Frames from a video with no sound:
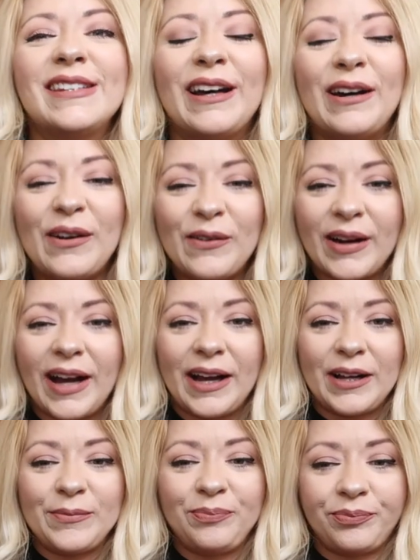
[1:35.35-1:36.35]
so,
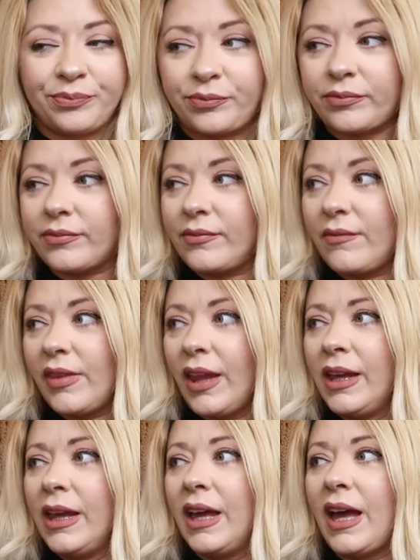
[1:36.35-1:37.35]
um,
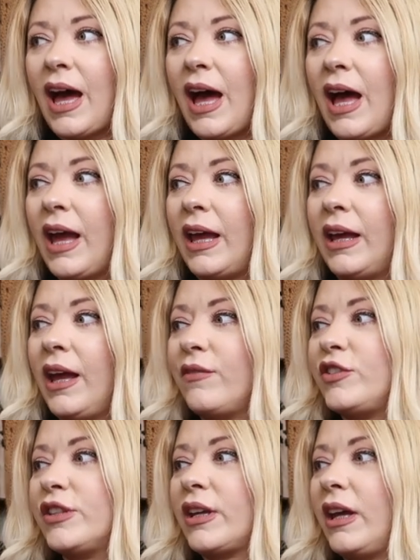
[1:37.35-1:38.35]
I have
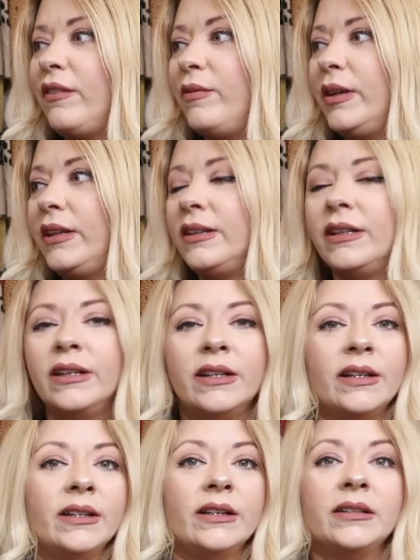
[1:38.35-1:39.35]
just kind of been
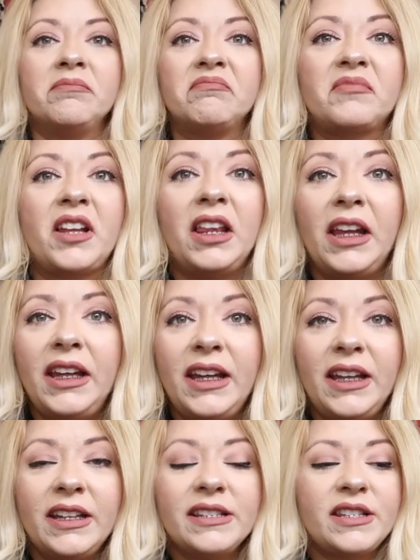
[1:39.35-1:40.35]

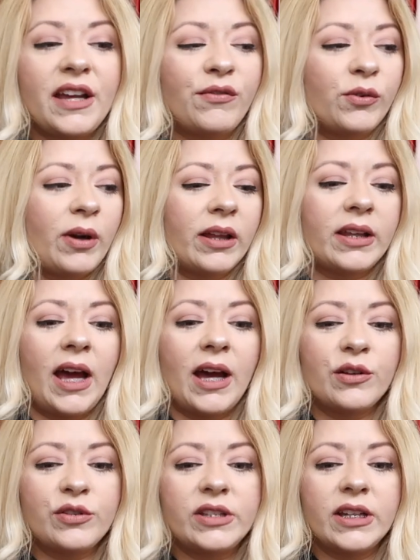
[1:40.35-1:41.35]
cleaning and stuff around the
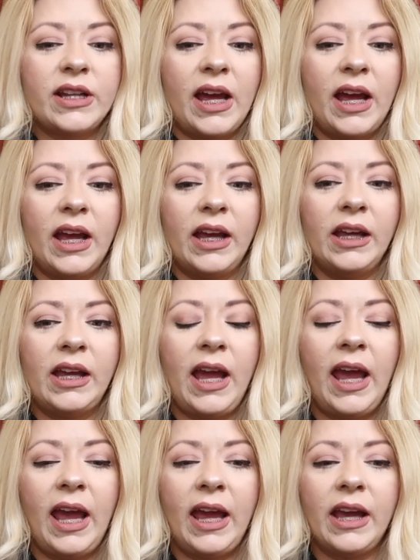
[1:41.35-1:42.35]
house today
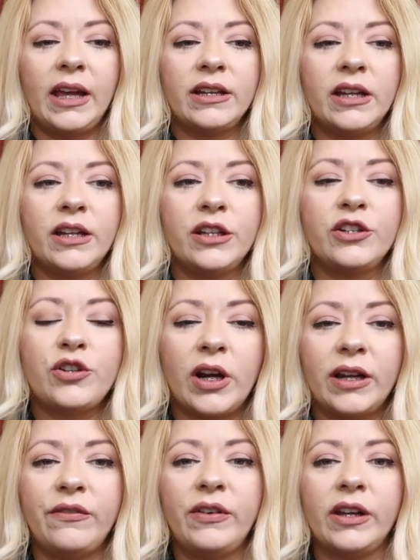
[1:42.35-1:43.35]
and
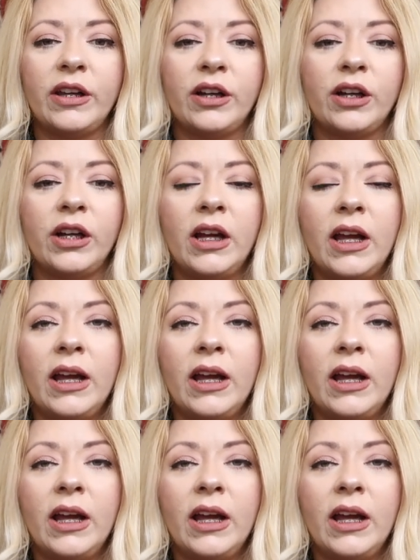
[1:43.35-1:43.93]
trying to figure